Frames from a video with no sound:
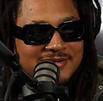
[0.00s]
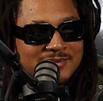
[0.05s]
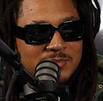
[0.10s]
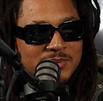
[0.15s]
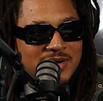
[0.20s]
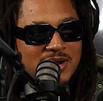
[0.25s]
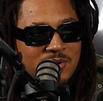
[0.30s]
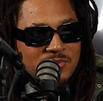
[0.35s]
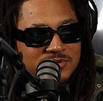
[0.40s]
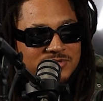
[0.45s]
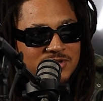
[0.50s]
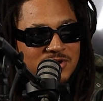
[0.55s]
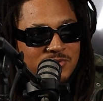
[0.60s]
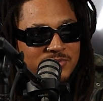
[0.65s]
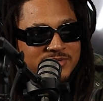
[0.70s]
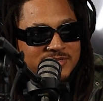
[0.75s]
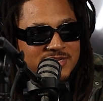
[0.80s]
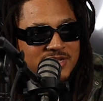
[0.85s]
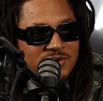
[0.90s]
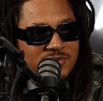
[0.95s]
But I was
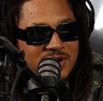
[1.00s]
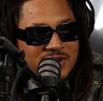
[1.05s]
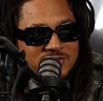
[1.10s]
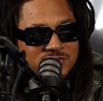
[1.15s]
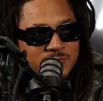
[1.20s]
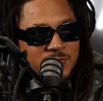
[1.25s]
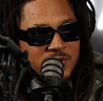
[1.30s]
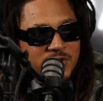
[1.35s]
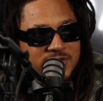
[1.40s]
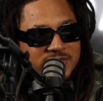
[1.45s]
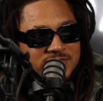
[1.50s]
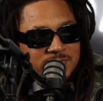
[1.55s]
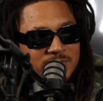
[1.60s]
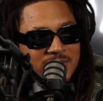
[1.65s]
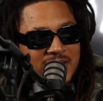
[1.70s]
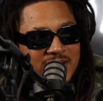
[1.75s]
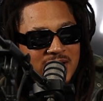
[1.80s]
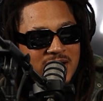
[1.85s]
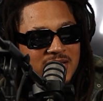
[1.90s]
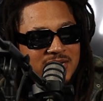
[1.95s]
always there when I experienced
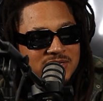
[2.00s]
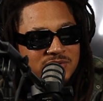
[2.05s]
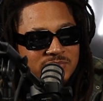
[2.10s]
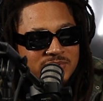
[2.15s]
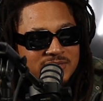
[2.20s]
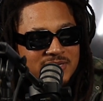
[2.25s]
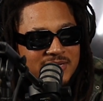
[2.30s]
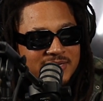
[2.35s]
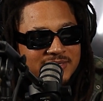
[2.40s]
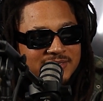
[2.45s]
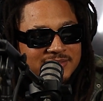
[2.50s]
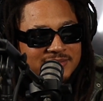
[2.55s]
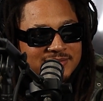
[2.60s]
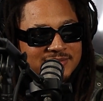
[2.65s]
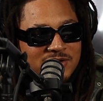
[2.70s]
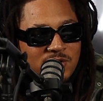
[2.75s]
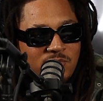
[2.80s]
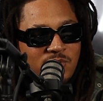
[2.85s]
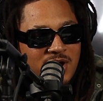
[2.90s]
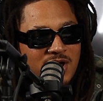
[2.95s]
Black Hollywood like
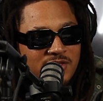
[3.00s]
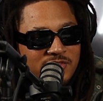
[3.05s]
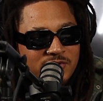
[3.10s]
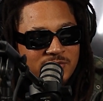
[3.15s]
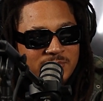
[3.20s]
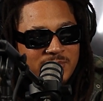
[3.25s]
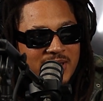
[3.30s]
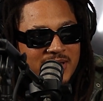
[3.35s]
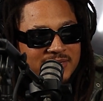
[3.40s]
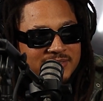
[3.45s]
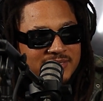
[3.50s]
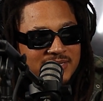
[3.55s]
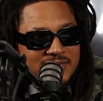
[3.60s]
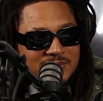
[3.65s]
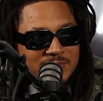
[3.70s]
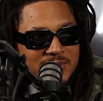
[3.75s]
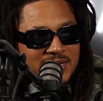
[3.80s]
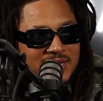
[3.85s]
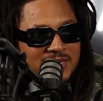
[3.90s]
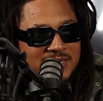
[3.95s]
no other back
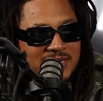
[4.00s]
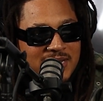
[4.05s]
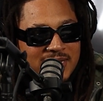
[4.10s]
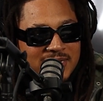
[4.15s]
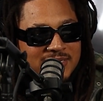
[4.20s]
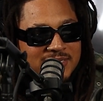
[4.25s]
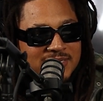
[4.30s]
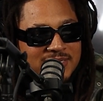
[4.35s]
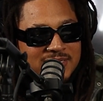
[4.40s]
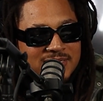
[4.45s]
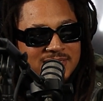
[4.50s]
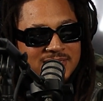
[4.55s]
then, man. Like